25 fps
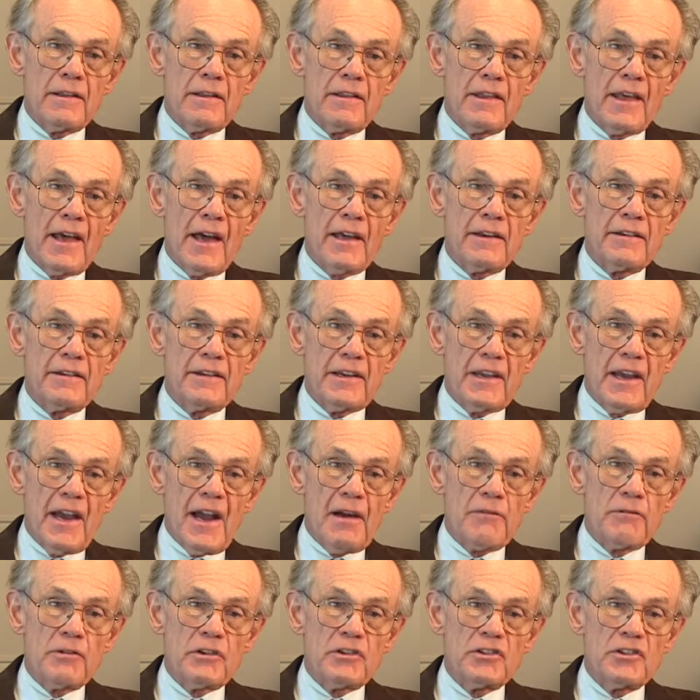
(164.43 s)
that the
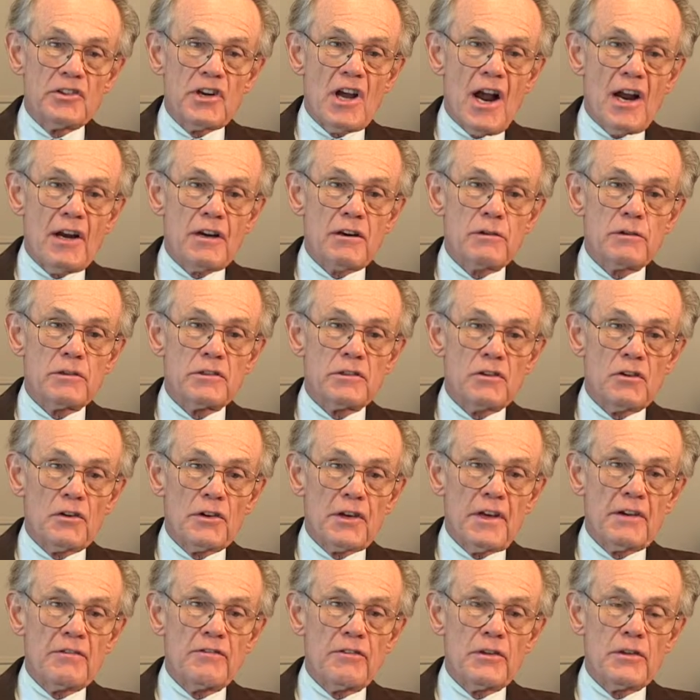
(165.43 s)
average doctor is
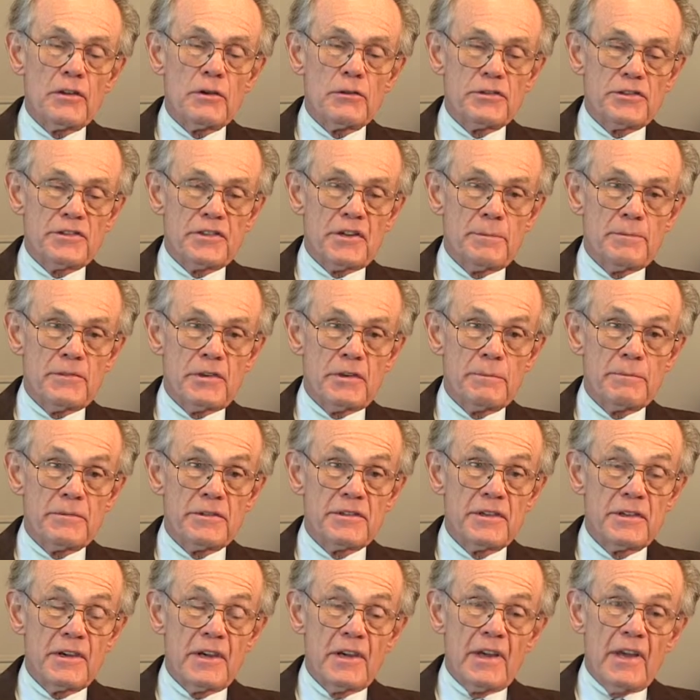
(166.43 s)
looking for those
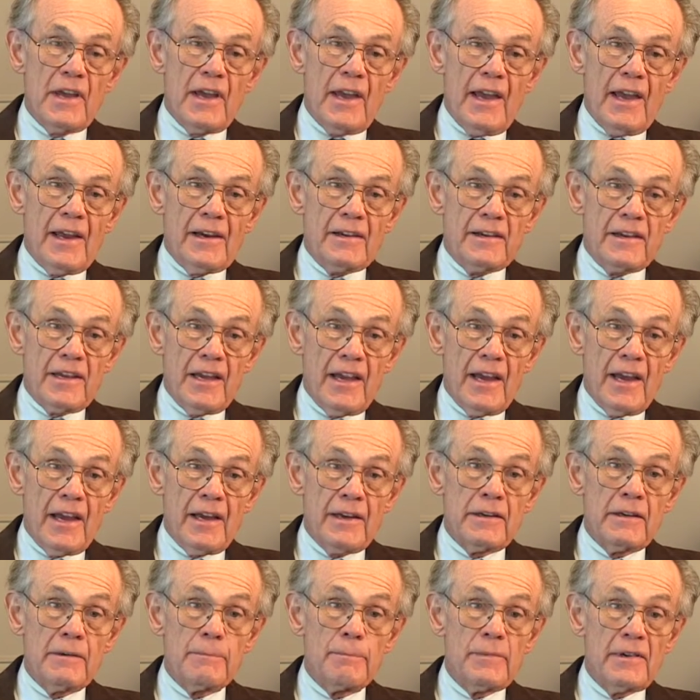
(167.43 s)
symptoms and
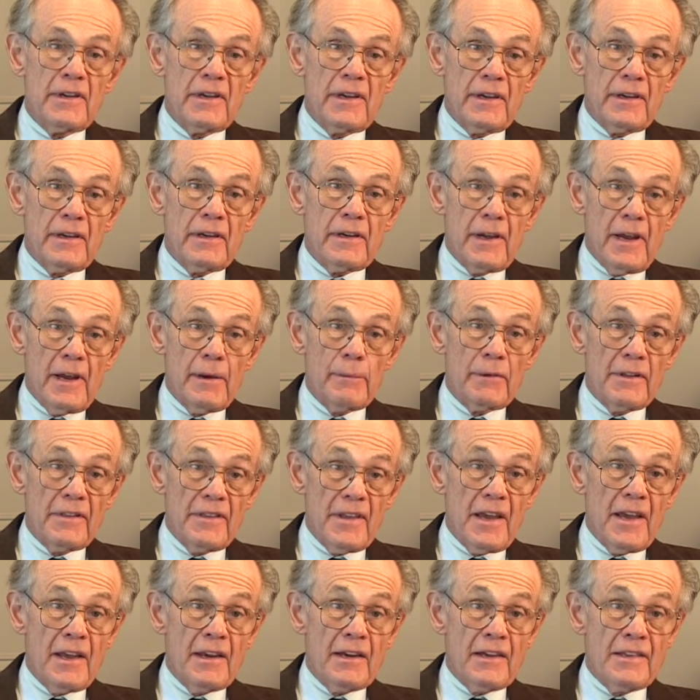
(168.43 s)
can be able
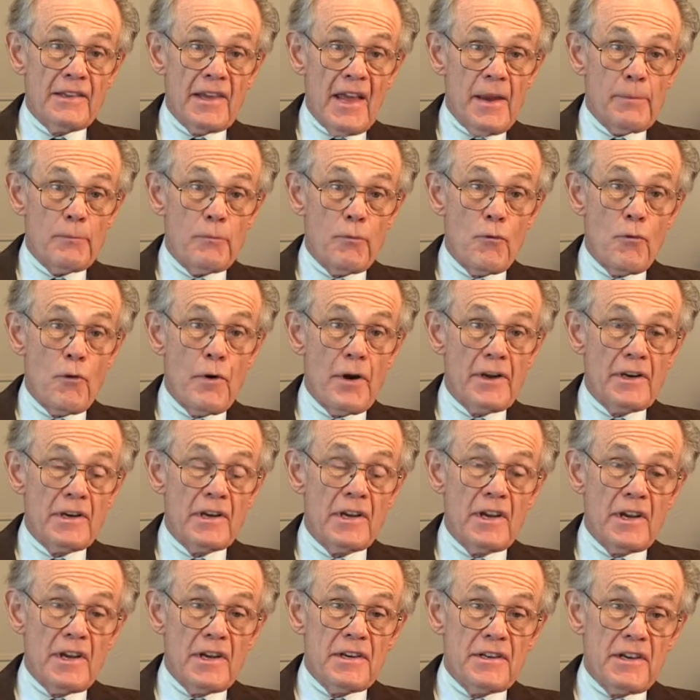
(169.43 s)
then at that point
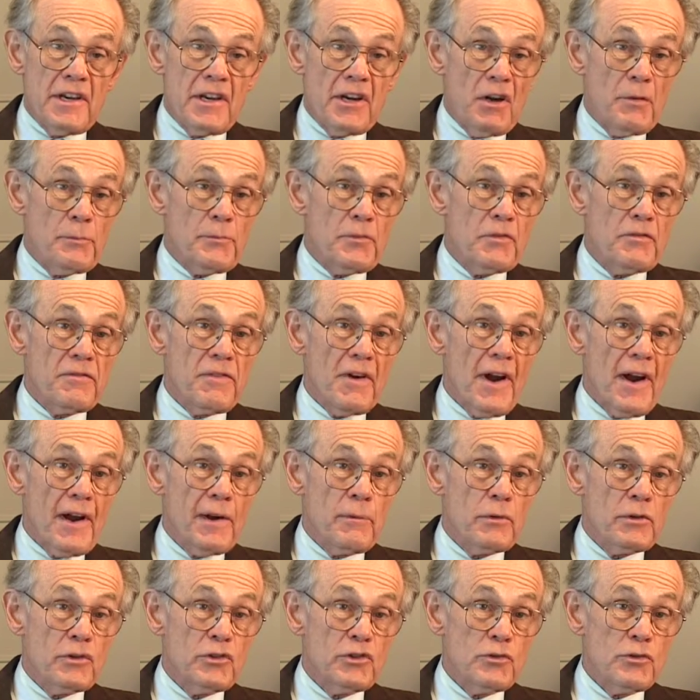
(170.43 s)
to help you
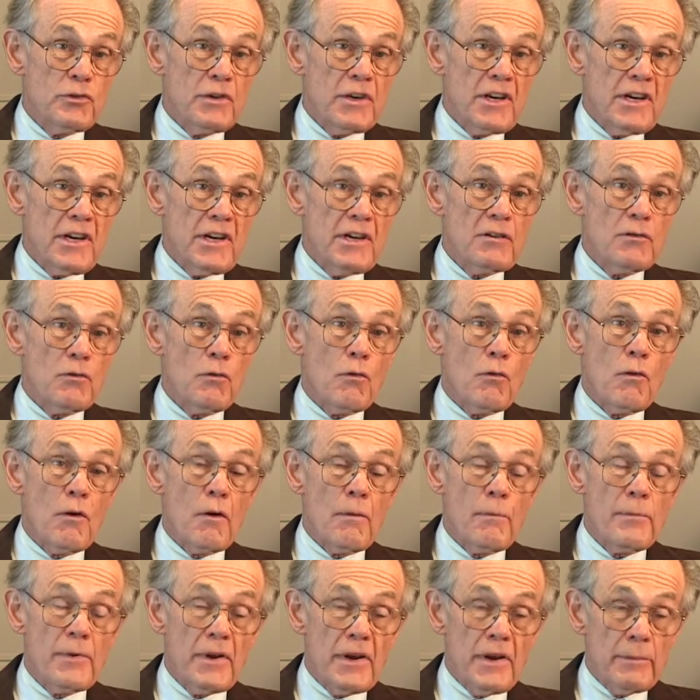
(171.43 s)
find what you need
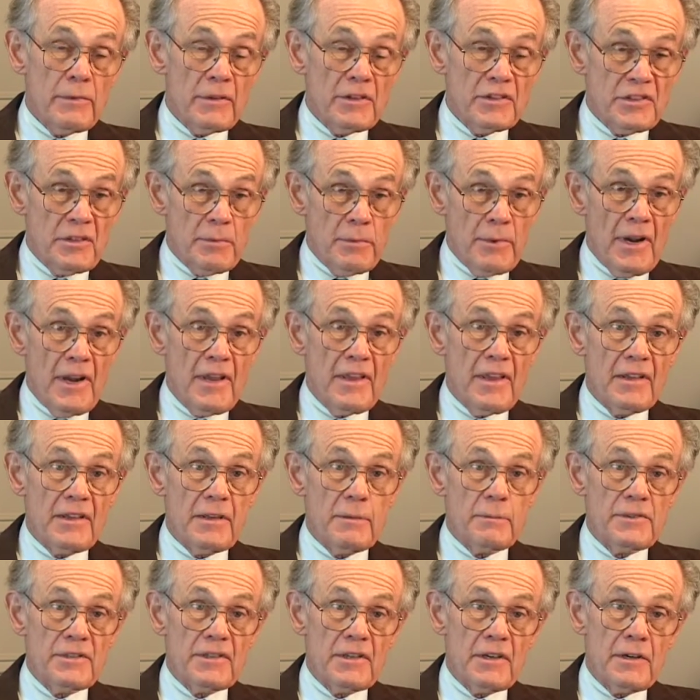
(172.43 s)
or be able to supply that
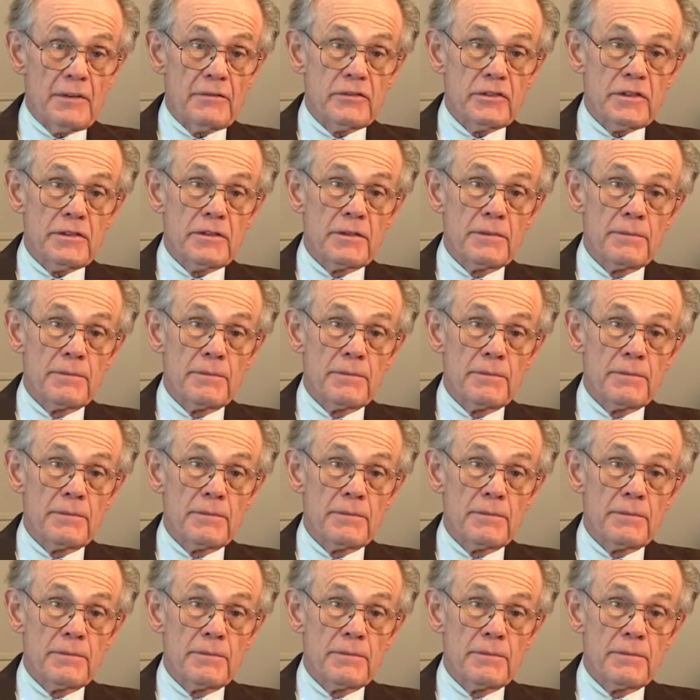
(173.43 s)
themselves?